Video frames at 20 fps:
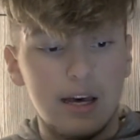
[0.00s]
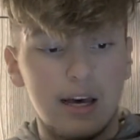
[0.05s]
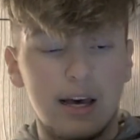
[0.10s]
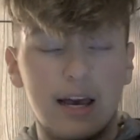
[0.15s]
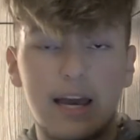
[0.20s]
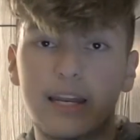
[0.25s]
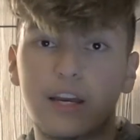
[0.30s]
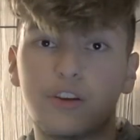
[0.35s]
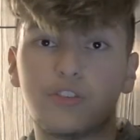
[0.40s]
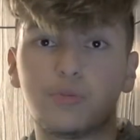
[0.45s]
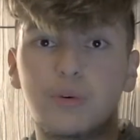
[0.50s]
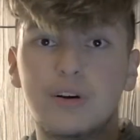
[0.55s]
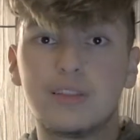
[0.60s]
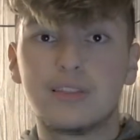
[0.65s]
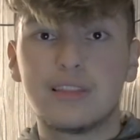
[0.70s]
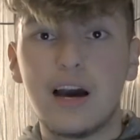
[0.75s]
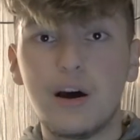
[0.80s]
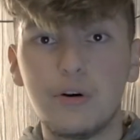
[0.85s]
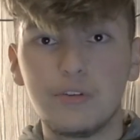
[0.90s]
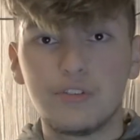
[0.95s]

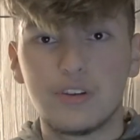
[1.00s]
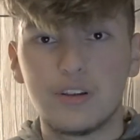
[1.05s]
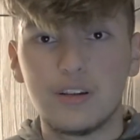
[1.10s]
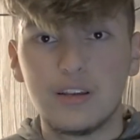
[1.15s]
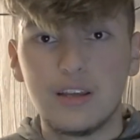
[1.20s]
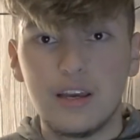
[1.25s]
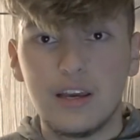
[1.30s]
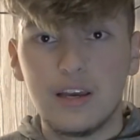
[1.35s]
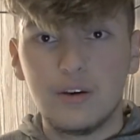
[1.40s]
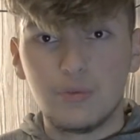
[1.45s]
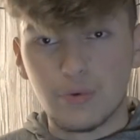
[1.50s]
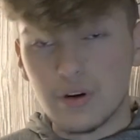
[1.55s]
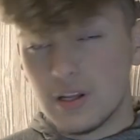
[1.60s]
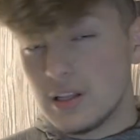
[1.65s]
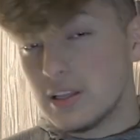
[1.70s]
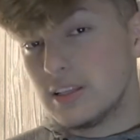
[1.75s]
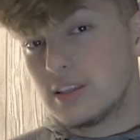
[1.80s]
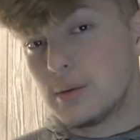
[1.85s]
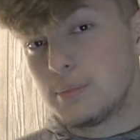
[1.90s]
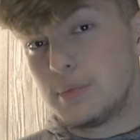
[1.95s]
NX1000,
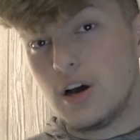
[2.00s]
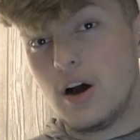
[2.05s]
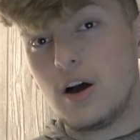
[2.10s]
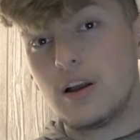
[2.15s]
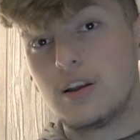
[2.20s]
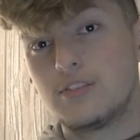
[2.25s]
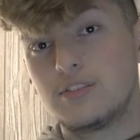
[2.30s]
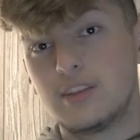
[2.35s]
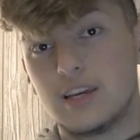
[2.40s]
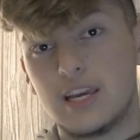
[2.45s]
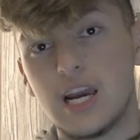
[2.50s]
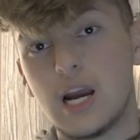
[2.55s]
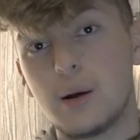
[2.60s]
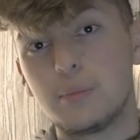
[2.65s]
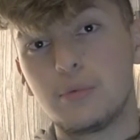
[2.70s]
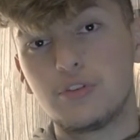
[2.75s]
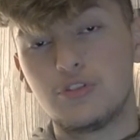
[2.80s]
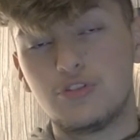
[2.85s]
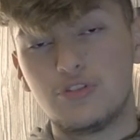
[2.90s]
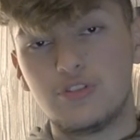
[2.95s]
really, to be honest, the
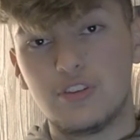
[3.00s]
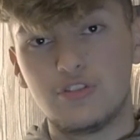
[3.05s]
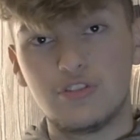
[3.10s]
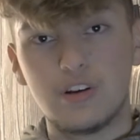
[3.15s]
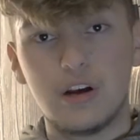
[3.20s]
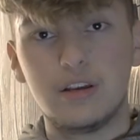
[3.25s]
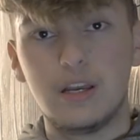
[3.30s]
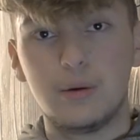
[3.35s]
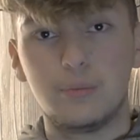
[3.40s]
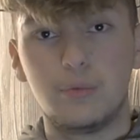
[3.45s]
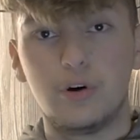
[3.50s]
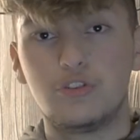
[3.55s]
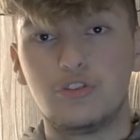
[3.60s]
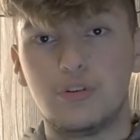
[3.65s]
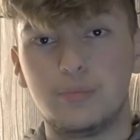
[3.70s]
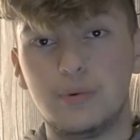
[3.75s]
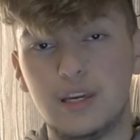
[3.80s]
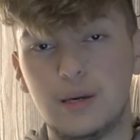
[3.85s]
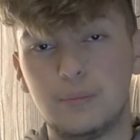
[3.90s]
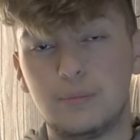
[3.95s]
Xiaoyi M1
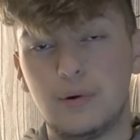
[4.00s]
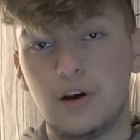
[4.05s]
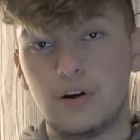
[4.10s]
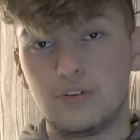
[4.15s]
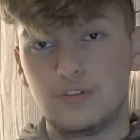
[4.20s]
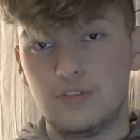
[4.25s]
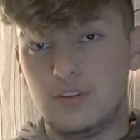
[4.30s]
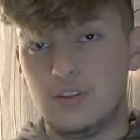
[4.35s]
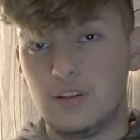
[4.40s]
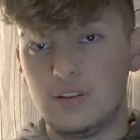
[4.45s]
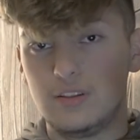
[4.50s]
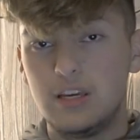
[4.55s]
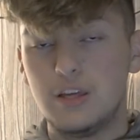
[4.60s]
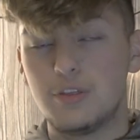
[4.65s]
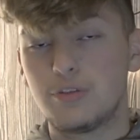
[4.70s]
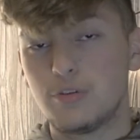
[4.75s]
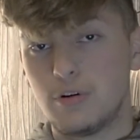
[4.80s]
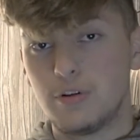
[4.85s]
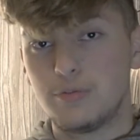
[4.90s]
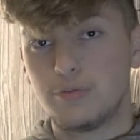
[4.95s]
should be compared to the
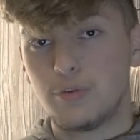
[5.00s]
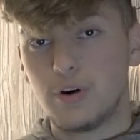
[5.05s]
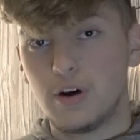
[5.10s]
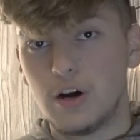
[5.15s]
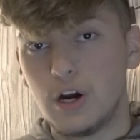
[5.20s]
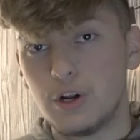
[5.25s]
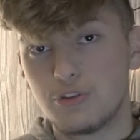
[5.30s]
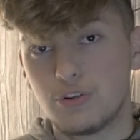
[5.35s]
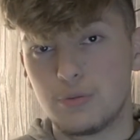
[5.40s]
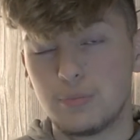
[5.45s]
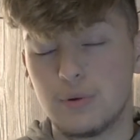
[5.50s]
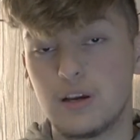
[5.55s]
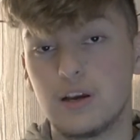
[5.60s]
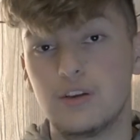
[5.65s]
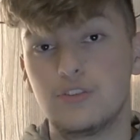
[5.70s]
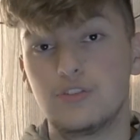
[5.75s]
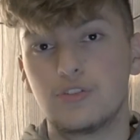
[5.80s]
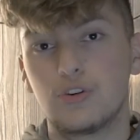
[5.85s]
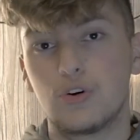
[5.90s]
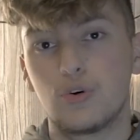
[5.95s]
D3400
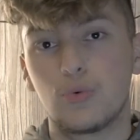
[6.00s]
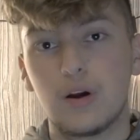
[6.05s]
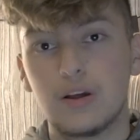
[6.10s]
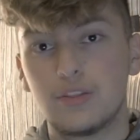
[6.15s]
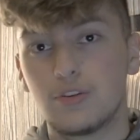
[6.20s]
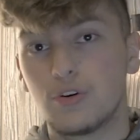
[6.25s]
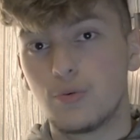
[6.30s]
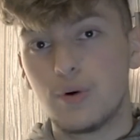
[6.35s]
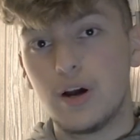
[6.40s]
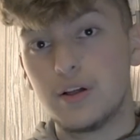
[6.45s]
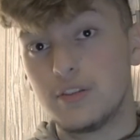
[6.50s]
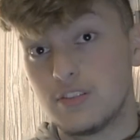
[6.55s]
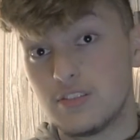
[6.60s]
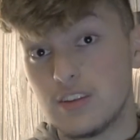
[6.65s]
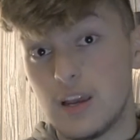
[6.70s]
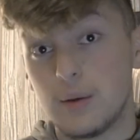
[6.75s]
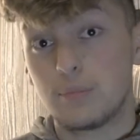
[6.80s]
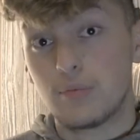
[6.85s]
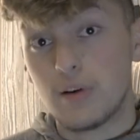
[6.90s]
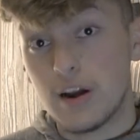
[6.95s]
because they're around the
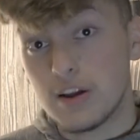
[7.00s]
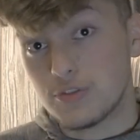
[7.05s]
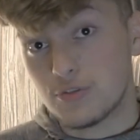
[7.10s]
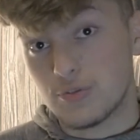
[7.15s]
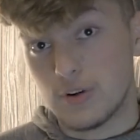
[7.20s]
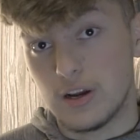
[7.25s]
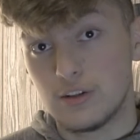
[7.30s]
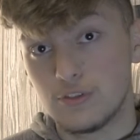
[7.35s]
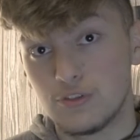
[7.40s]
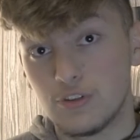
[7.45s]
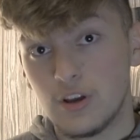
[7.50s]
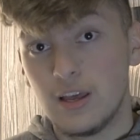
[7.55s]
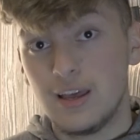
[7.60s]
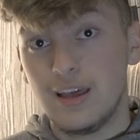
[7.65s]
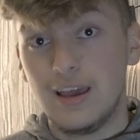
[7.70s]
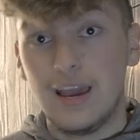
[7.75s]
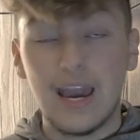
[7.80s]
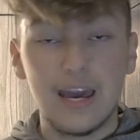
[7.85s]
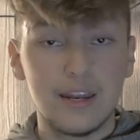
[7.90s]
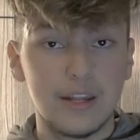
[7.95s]
same price range.
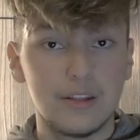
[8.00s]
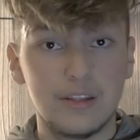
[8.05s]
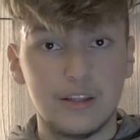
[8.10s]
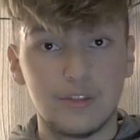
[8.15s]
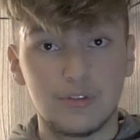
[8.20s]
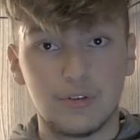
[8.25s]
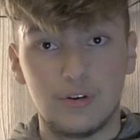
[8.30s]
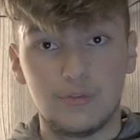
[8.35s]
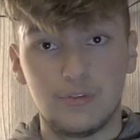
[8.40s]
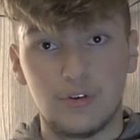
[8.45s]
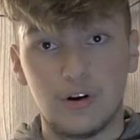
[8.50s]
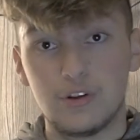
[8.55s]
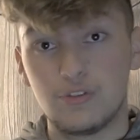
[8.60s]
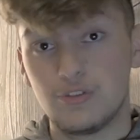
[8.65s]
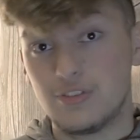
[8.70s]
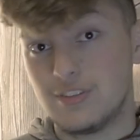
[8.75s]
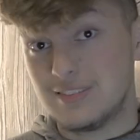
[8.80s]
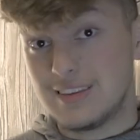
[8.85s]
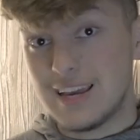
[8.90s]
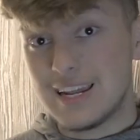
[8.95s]
And the
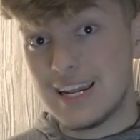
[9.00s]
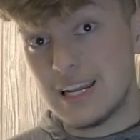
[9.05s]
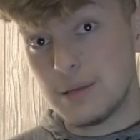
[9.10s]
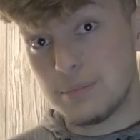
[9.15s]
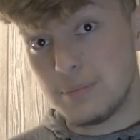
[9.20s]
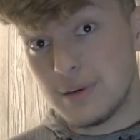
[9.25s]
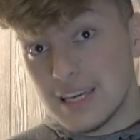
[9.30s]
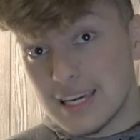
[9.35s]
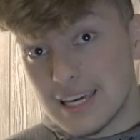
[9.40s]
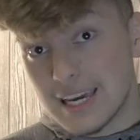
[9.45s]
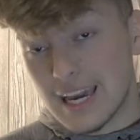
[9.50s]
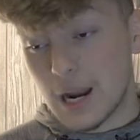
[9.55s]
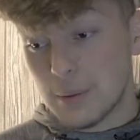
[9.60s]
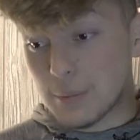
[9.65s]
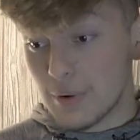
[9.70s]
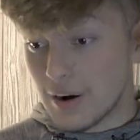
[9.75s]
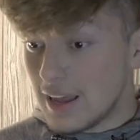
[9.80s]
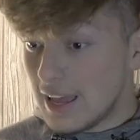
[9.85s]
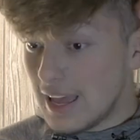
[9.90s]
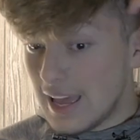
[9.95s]
D3400 is a 1080p
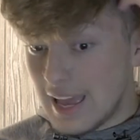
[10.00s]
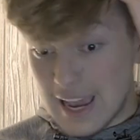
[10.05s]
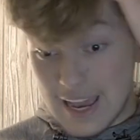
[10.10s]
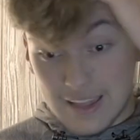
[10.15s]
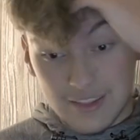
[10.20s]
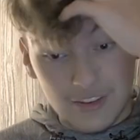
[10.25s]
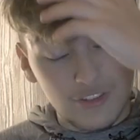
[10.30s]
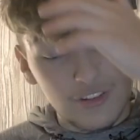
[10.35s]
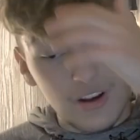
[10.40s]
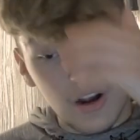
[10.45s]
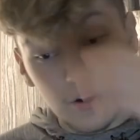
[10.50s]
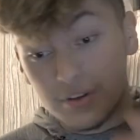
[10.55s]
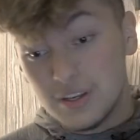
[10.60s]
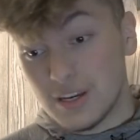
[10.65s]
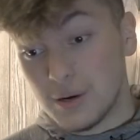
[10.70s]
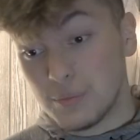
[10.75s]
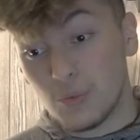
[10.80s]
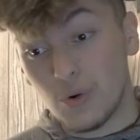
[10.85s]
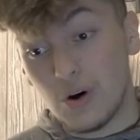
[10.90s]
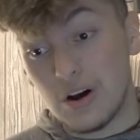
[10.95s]
camera, and the
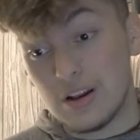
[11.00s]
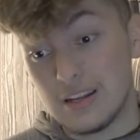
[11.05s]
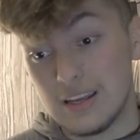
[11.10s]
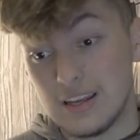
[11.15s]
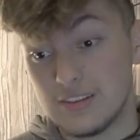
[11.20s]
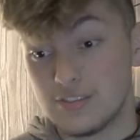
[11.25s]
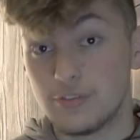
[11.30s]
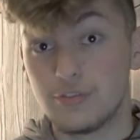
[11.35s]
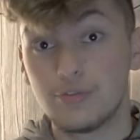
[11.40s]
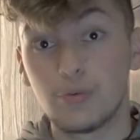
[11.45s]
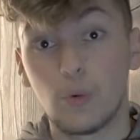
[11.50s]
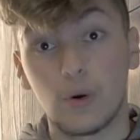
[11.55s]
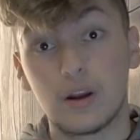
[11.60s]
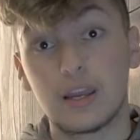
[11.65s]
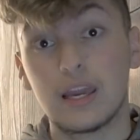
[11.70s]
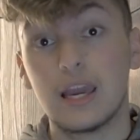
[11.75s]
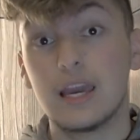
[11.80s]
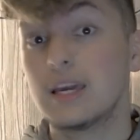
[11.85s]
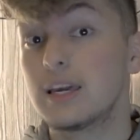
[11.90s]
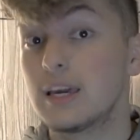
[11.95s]
Xiaoyi M1 is a
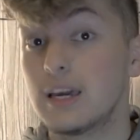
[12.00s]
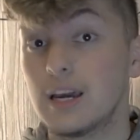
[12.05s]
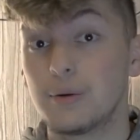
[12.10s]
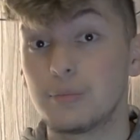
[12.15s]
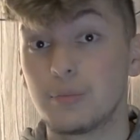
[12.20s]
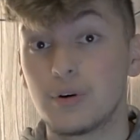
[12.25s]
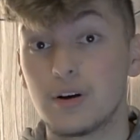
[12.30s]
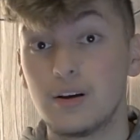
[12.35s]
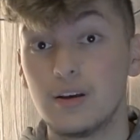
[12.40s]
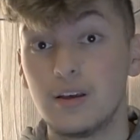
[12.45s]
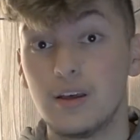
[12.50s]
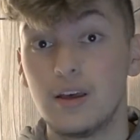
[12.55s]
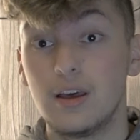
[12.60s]
4K camera.